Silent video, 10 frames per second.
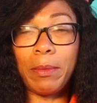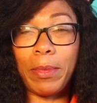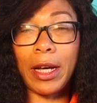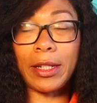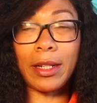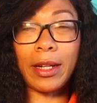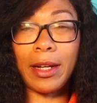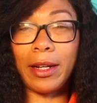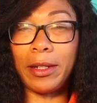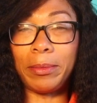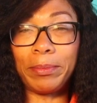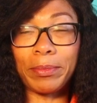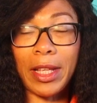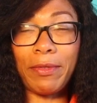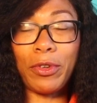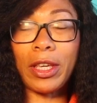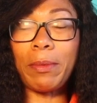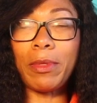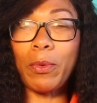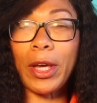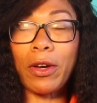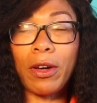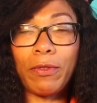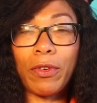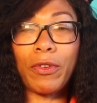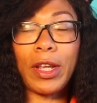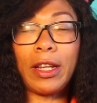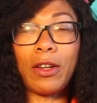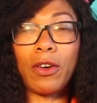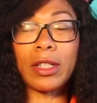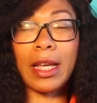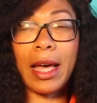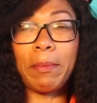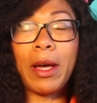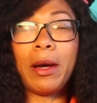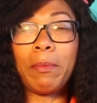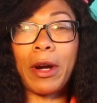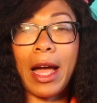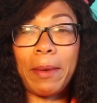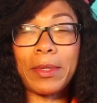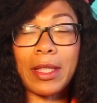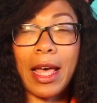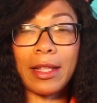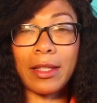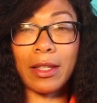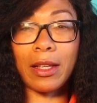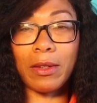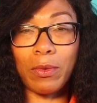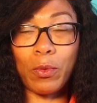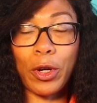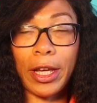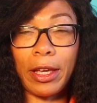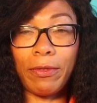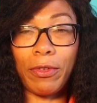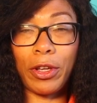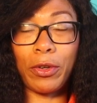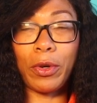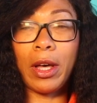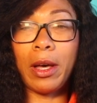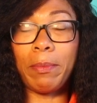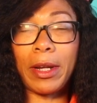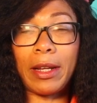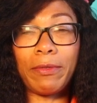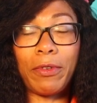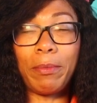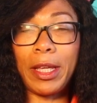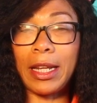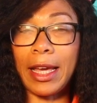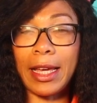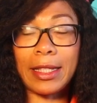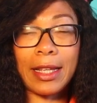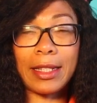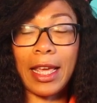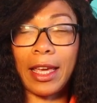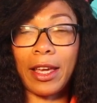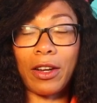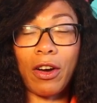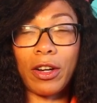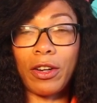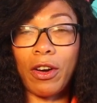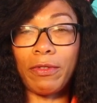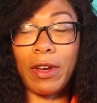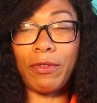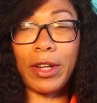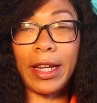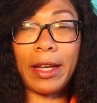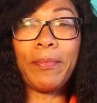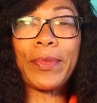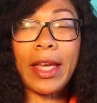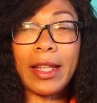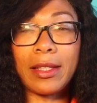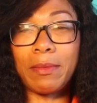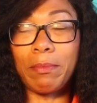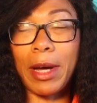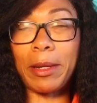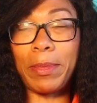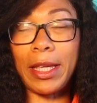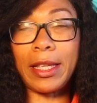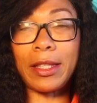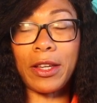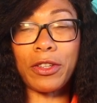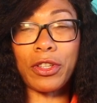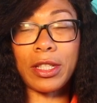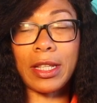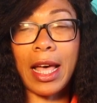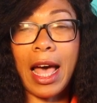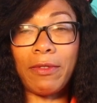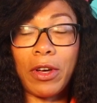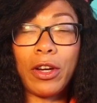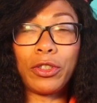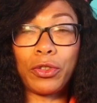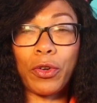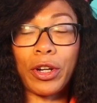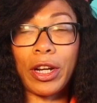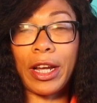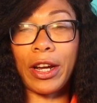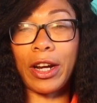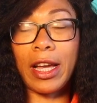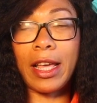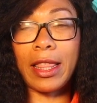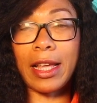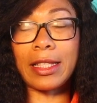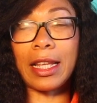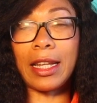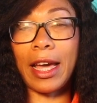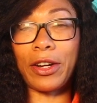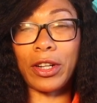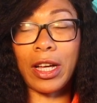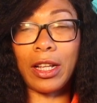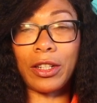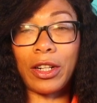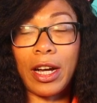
but um, if you keep the wig on for a really long time, perhaps that's working for you. But for me, like I said, taking it on and off every day, it might be easier just to have shorter hair that's a lighter color